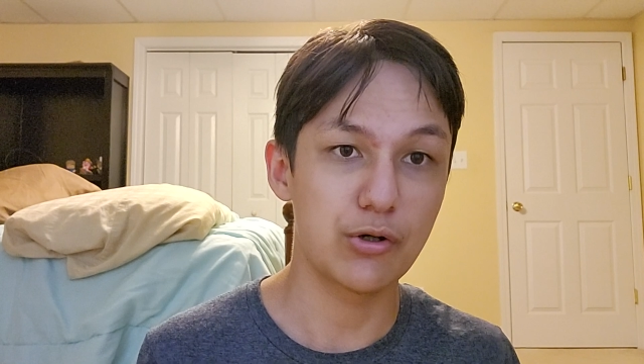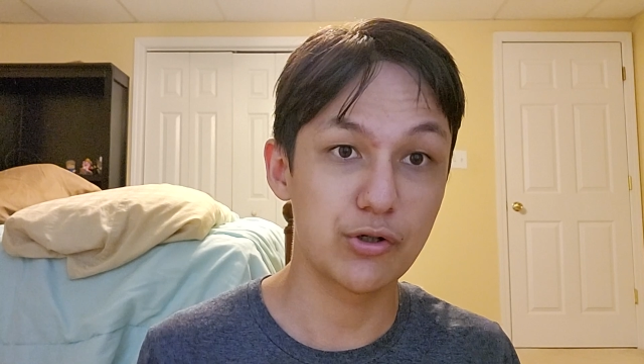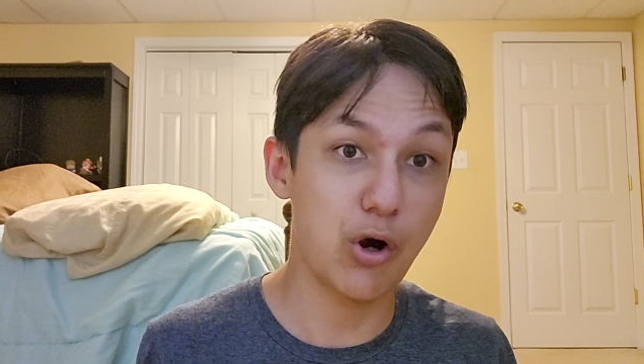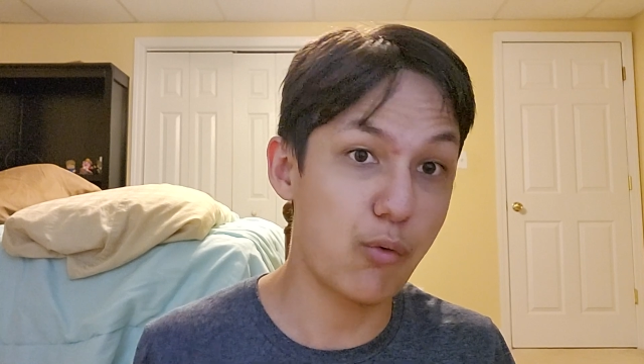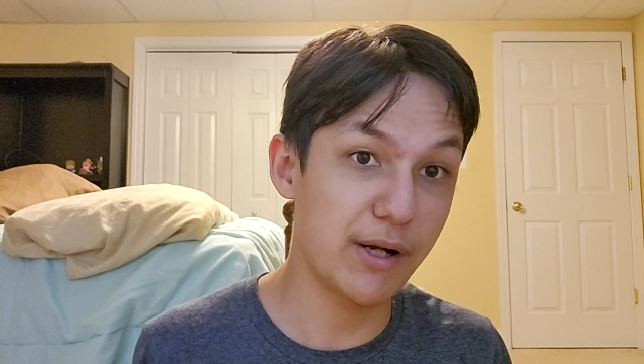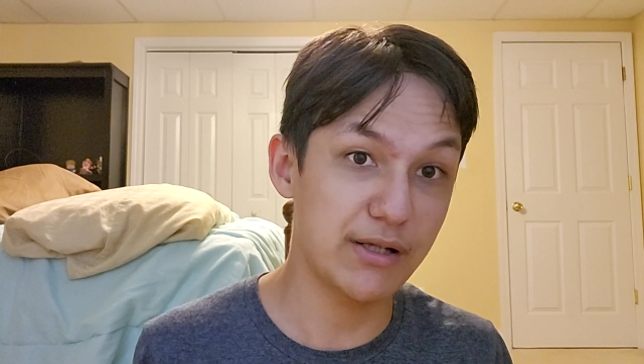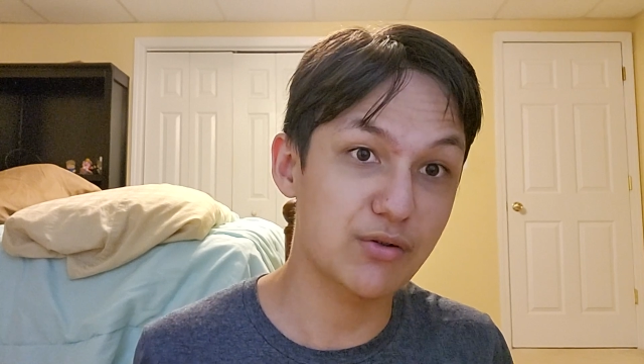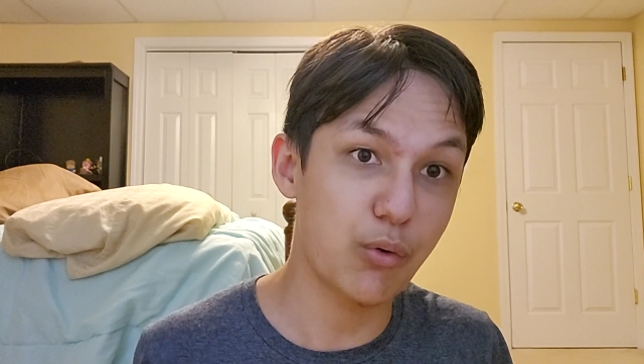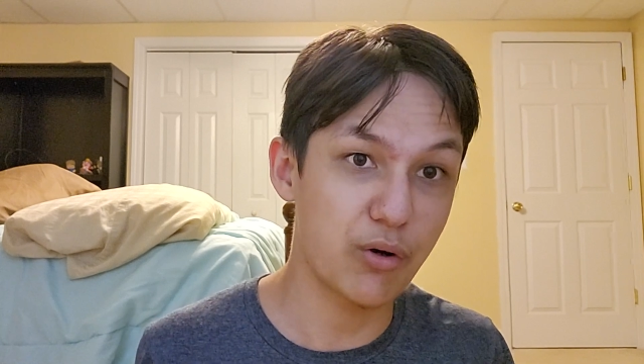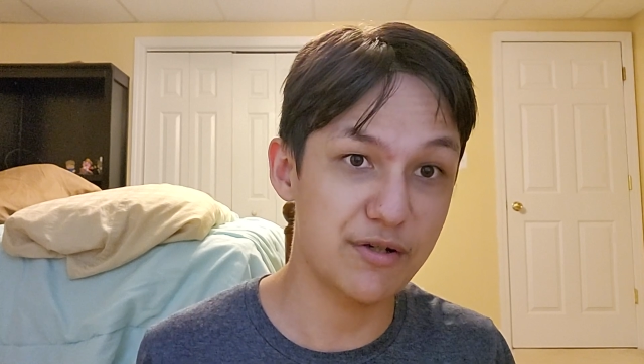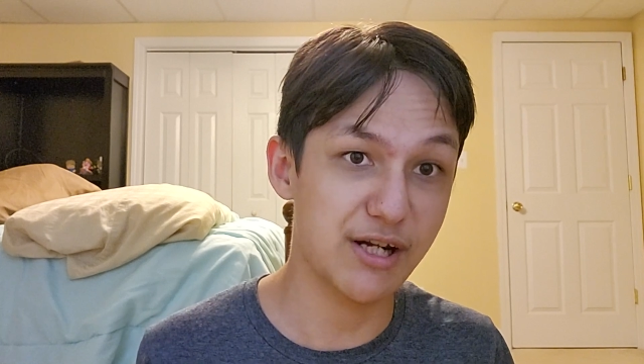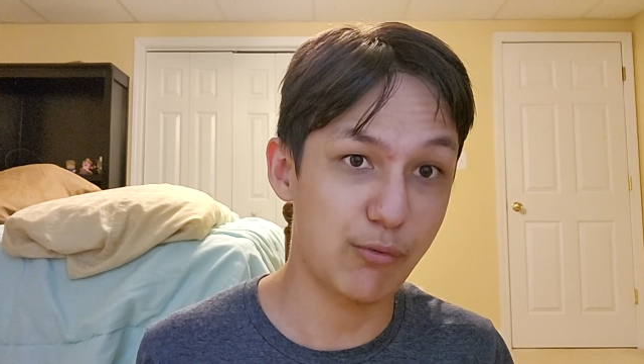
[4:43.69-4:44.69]
going
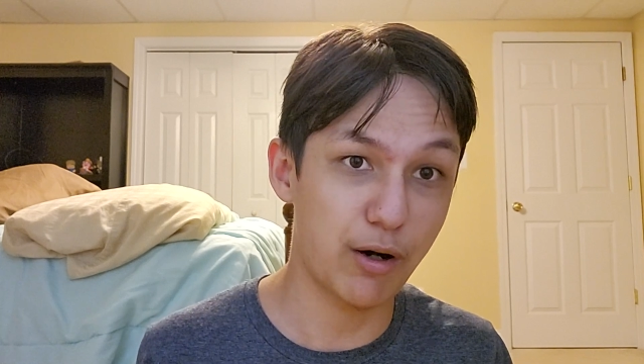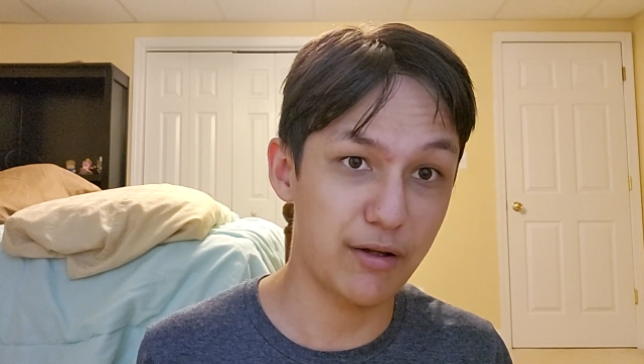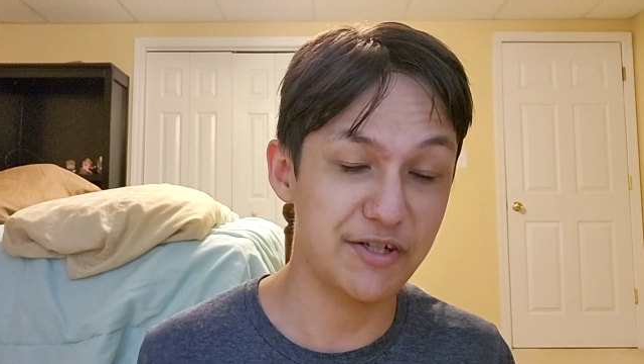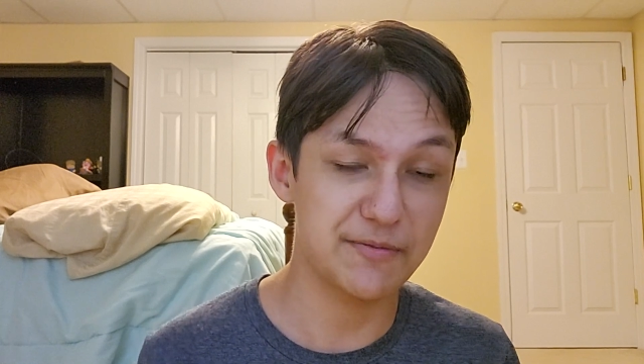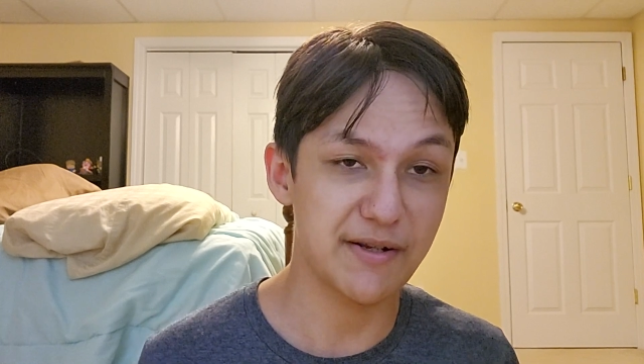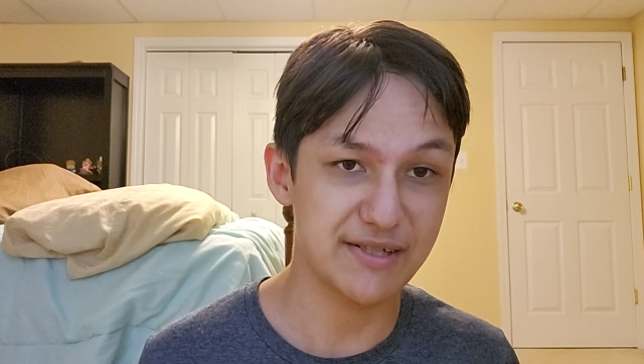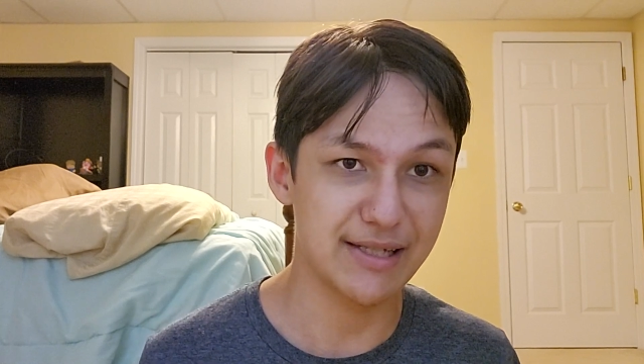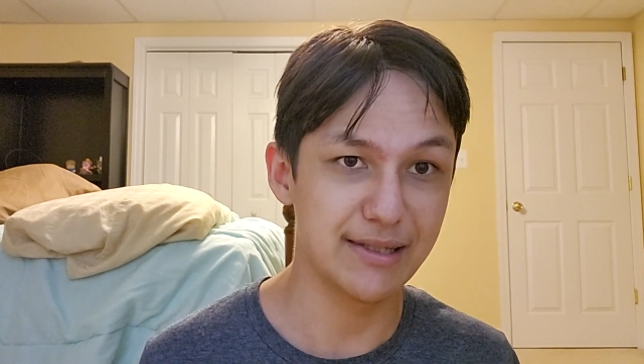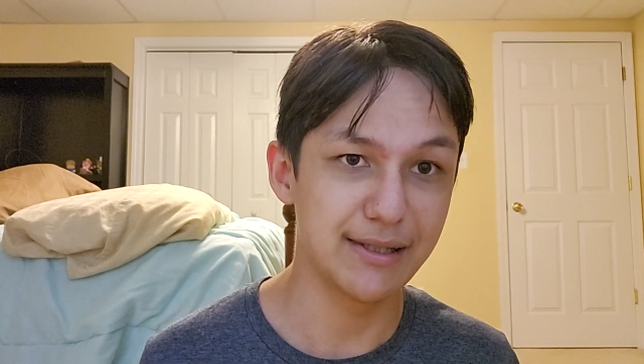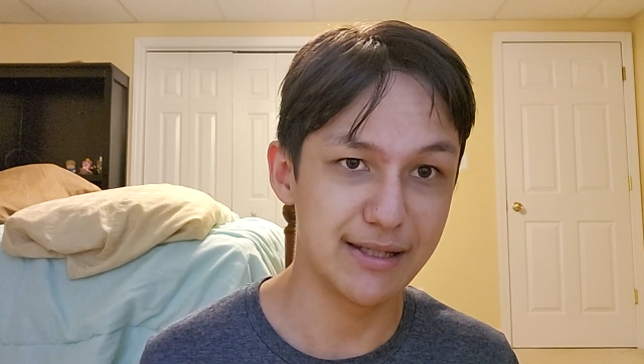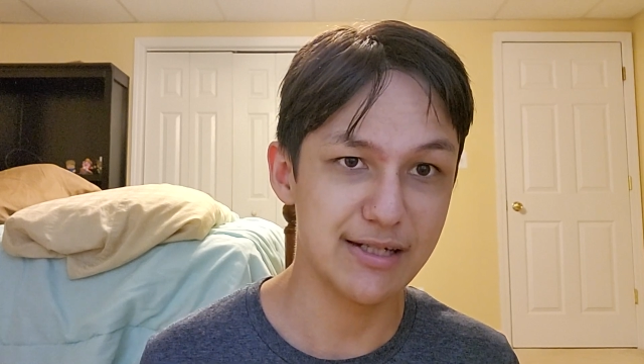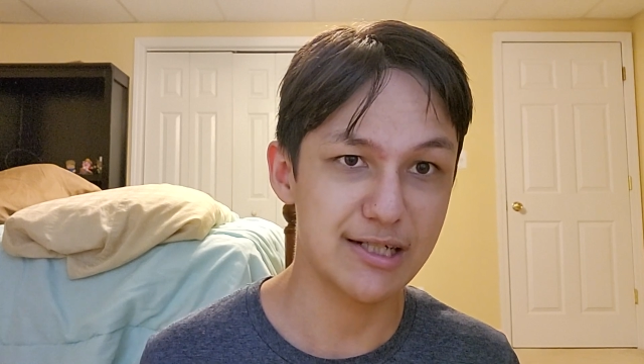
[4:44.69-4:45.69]
towards a wireless mouse at
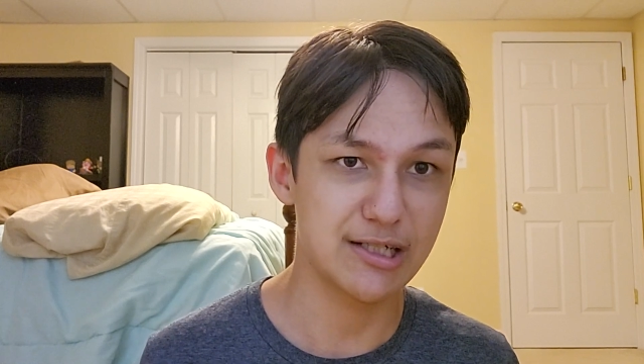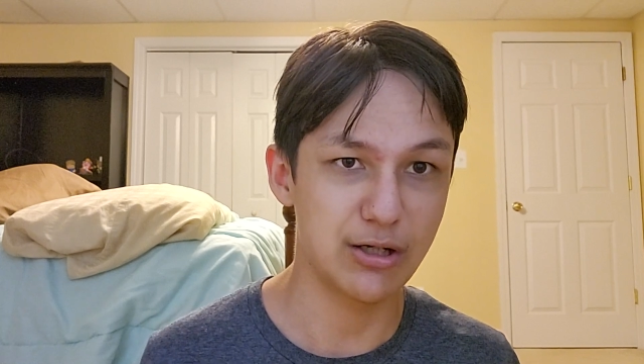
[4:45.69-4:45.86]
least.